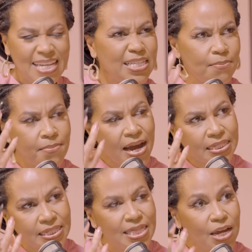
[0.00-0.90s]
It's a
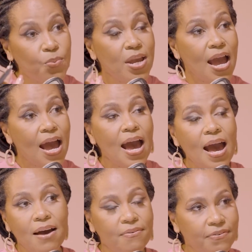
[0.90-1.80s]
mindset that we
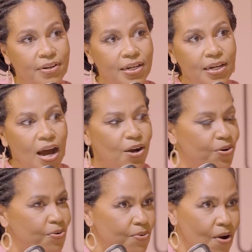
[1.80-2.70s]
have
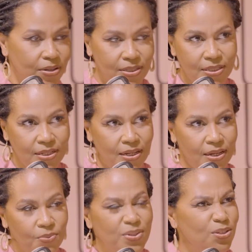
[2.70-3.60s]
across,
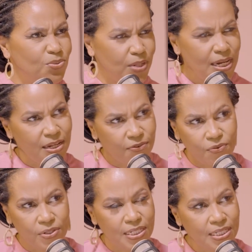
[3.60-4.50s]
which is really
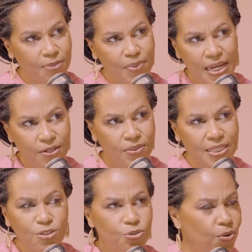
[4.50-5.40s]
unfortunate. But like you
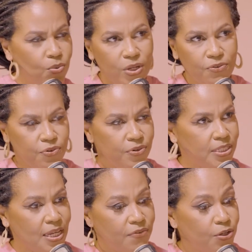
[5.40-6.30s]
say, don't wait for a
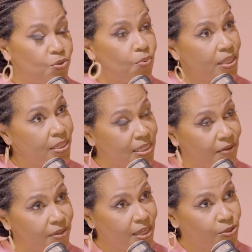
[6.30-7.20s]
savior. You are the
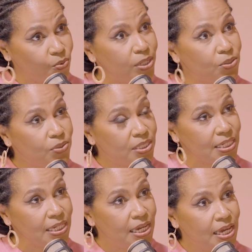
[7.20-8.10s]
savior that you want to
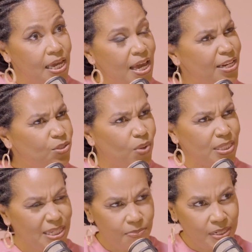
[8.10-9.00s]
see. And it's one
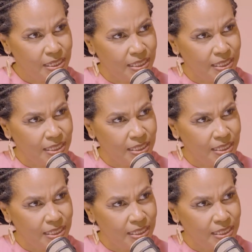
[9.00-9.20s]
step at a